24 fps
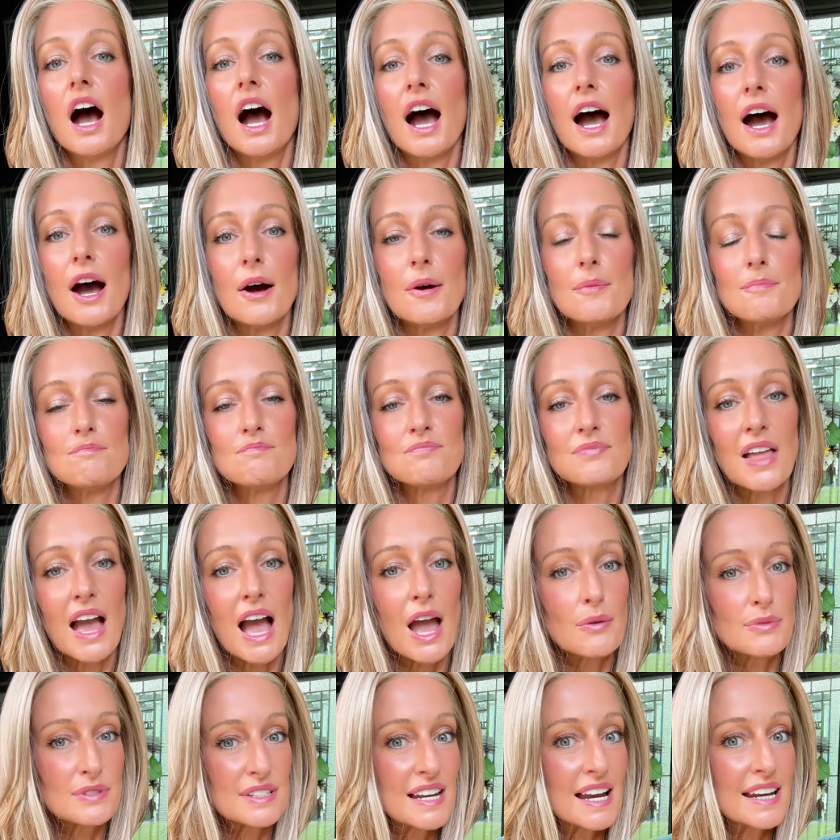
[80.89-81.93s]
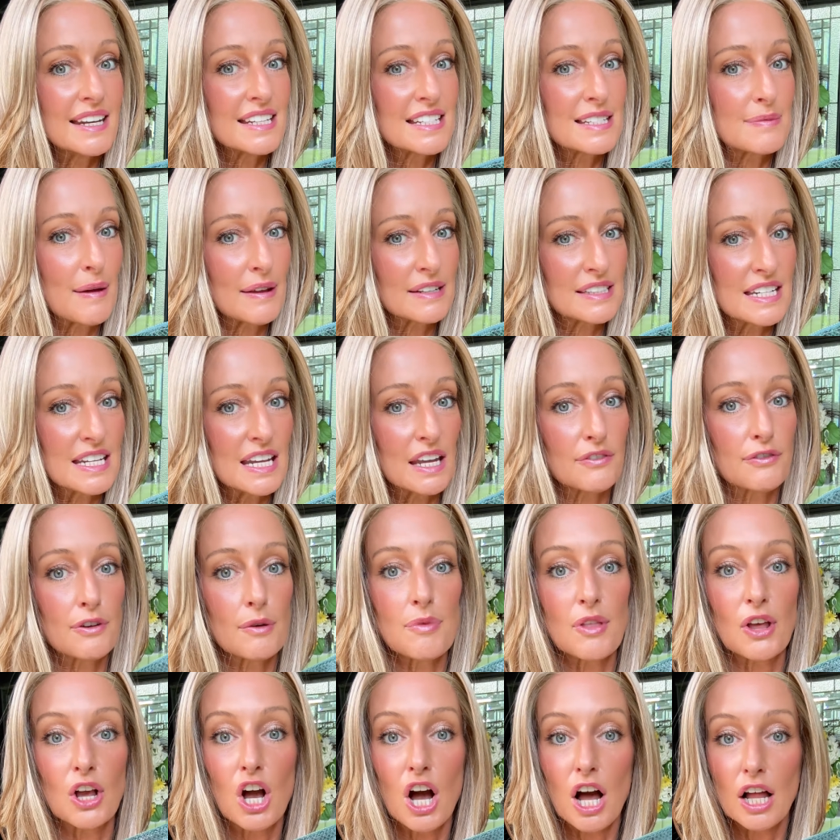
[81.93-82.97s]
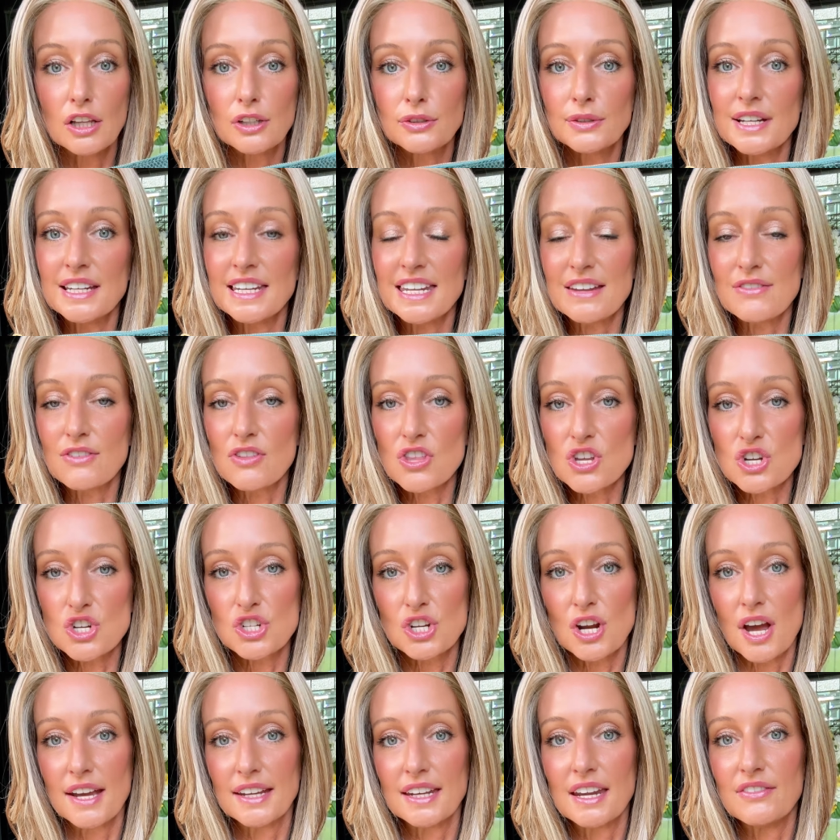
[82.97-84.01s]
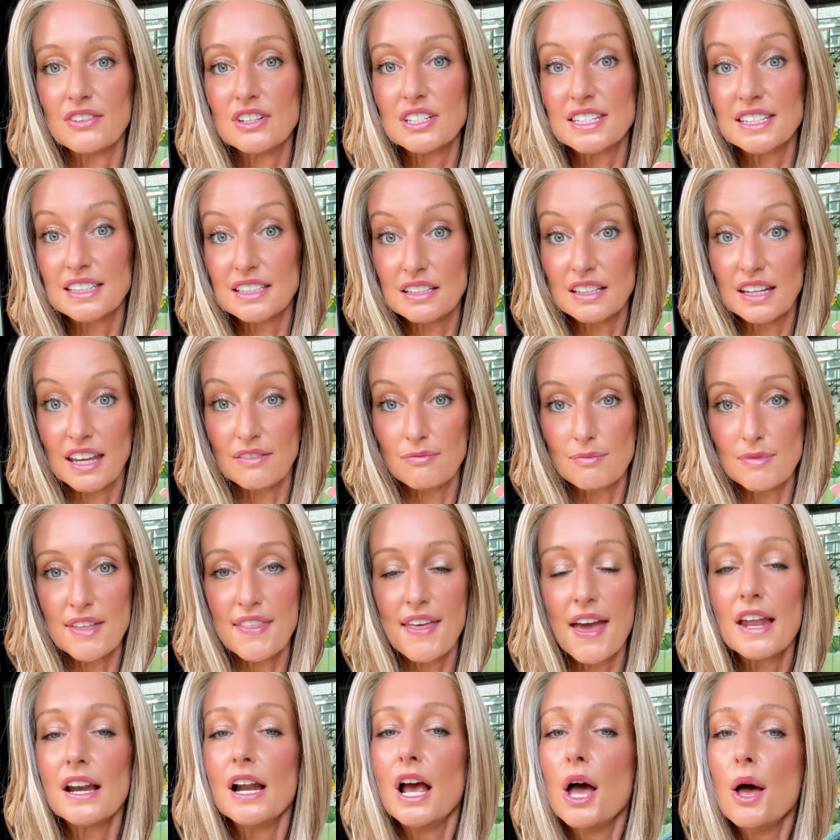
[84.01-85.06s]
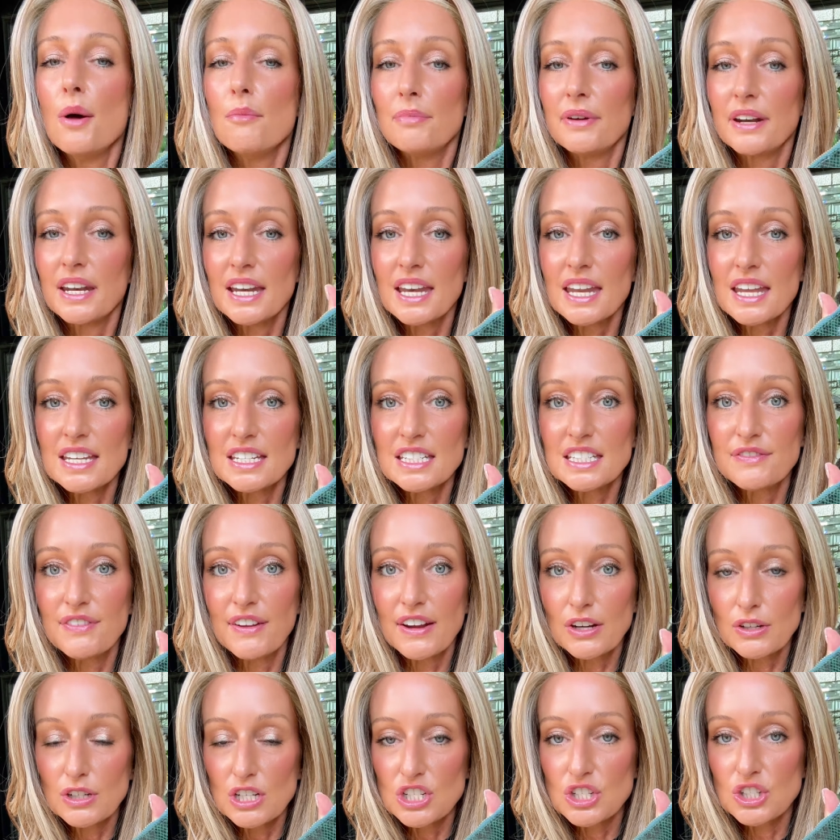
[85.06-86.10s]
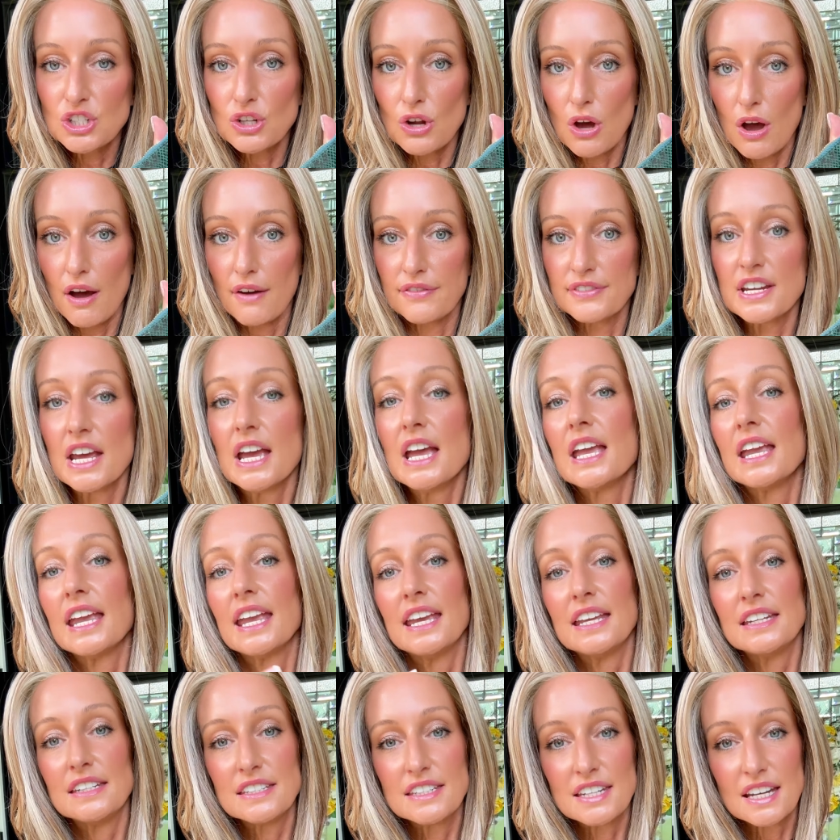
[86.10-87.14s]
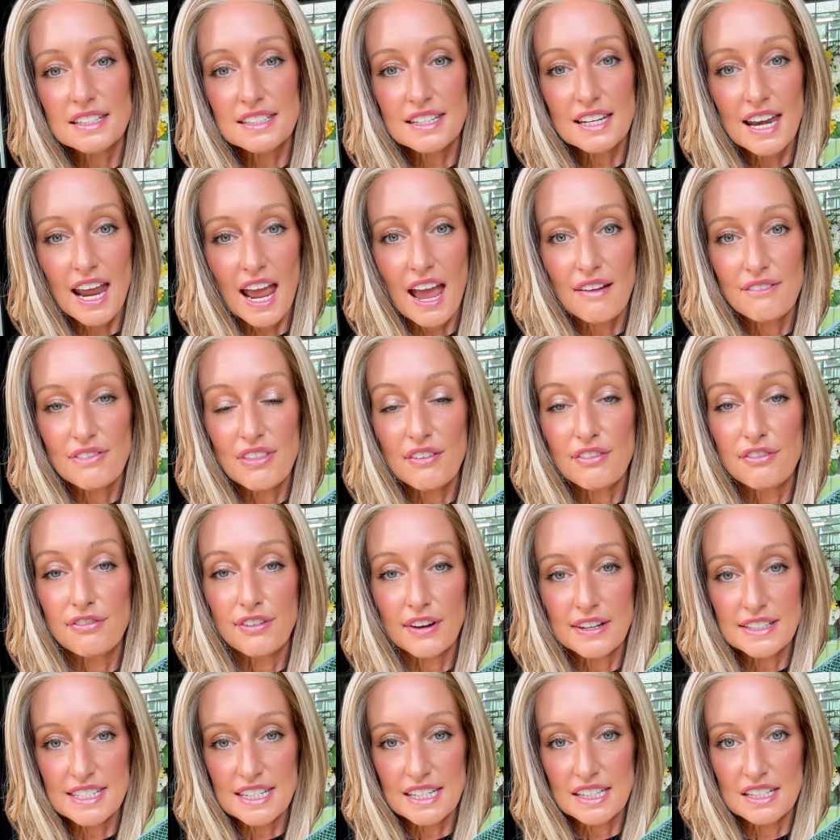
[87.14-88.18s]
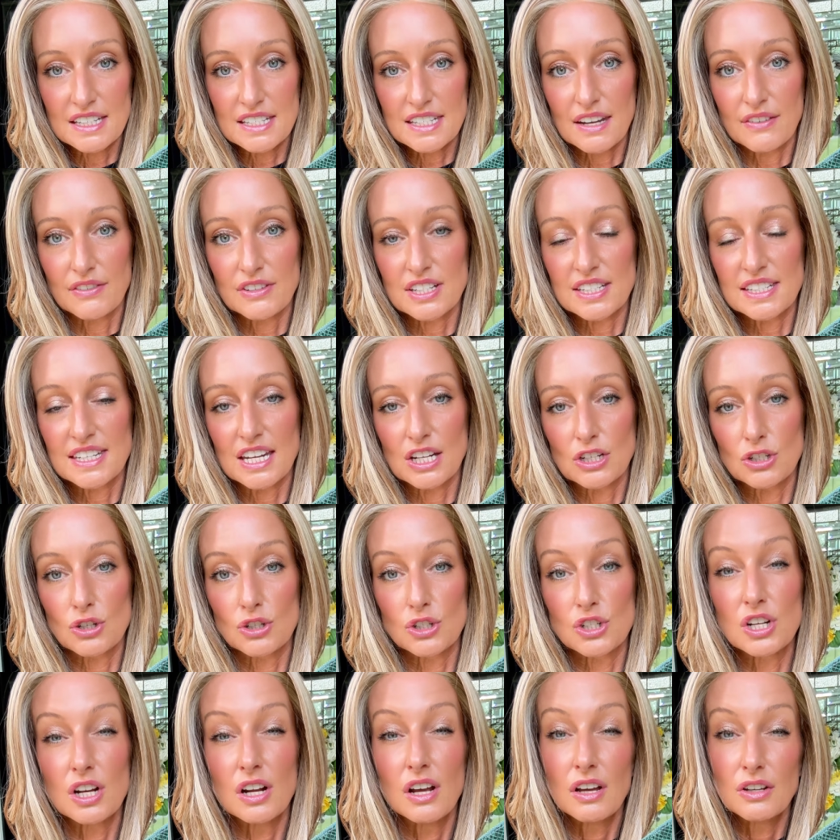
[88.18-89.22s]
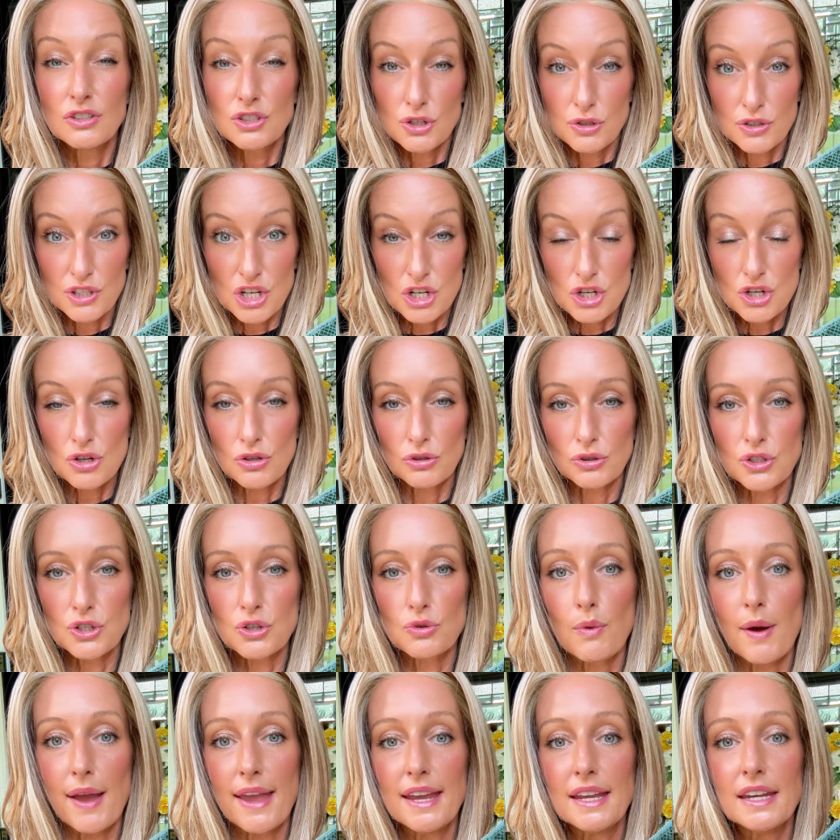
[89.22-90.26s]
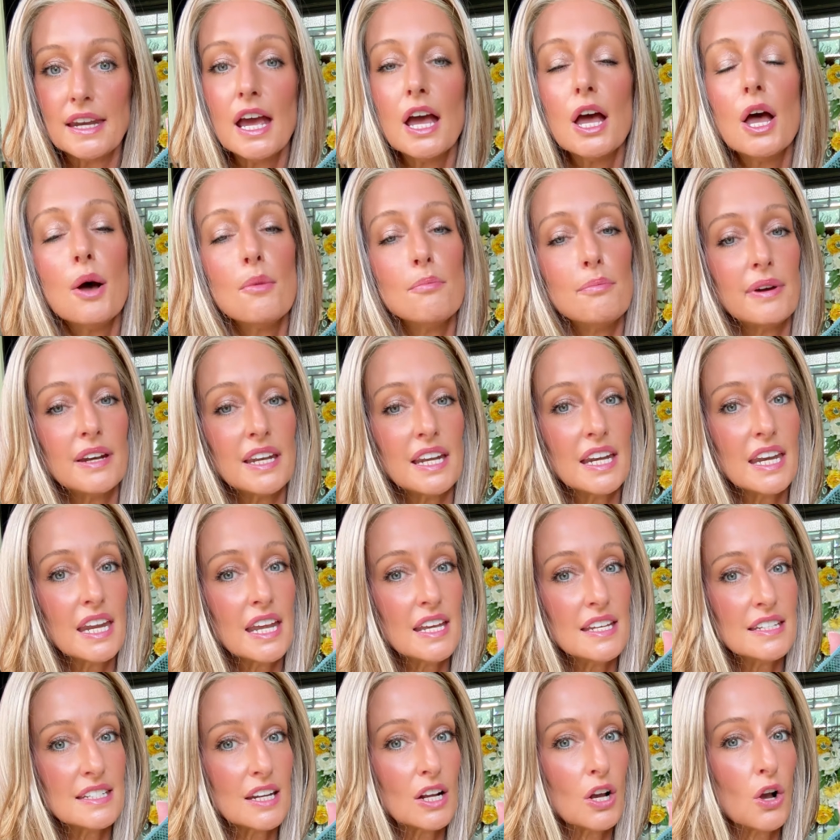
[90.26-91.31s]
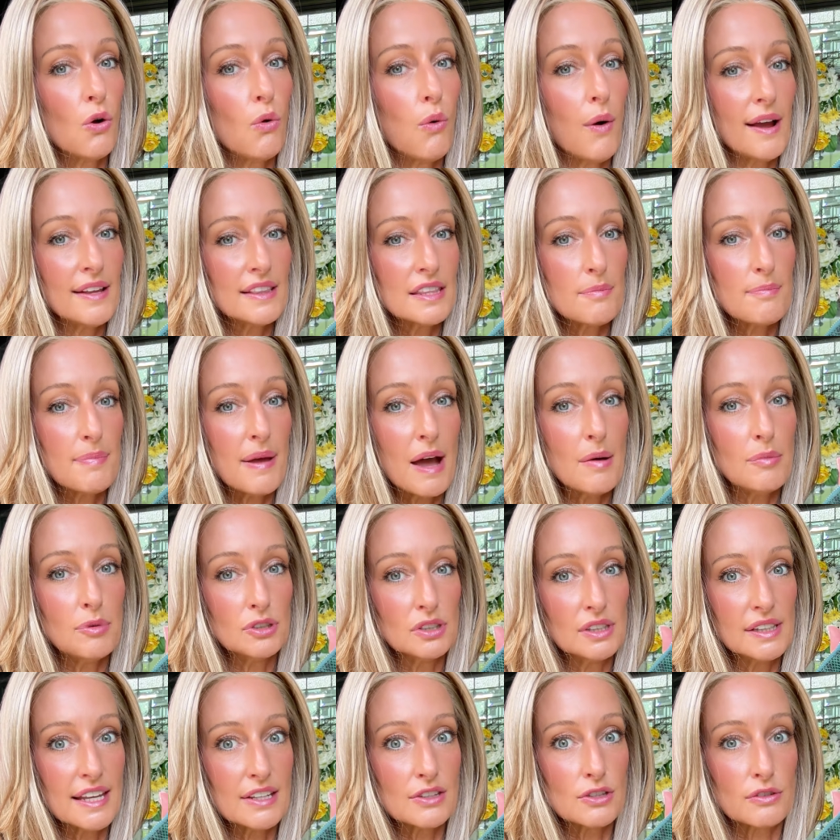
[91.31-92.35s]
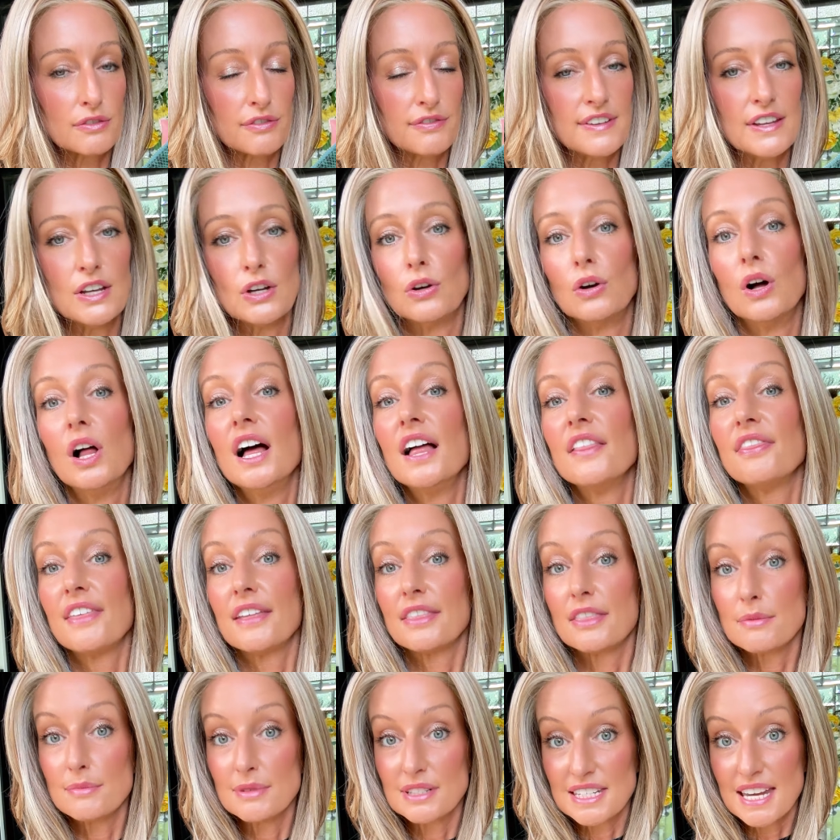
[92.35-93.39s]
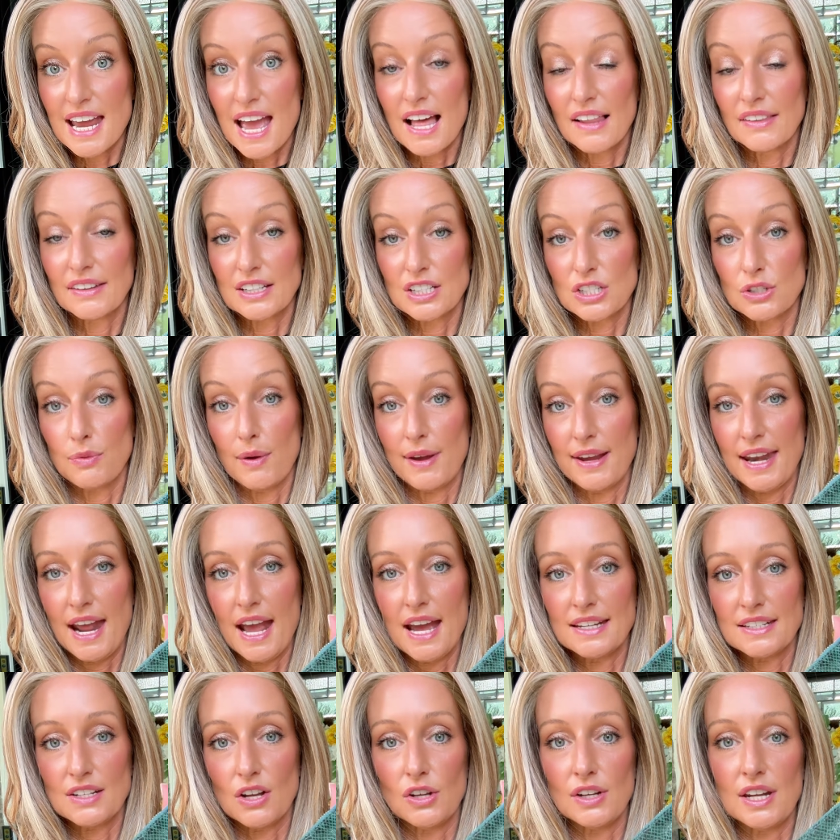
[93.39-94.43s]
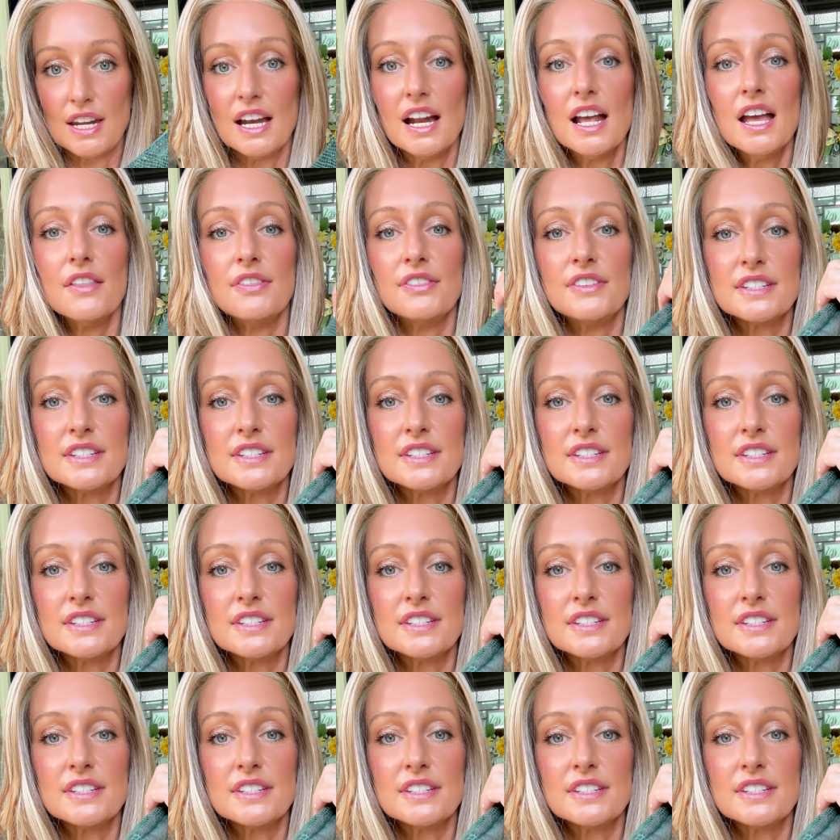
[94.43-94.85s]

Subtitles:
I was not expecting it from the color, and even the shine of it didn't give me that, but it is very soft. It doesn't have the fuzziness of a standard traditional suede, but it isn't quite the pebbled leather feel that the metallic suede has on it.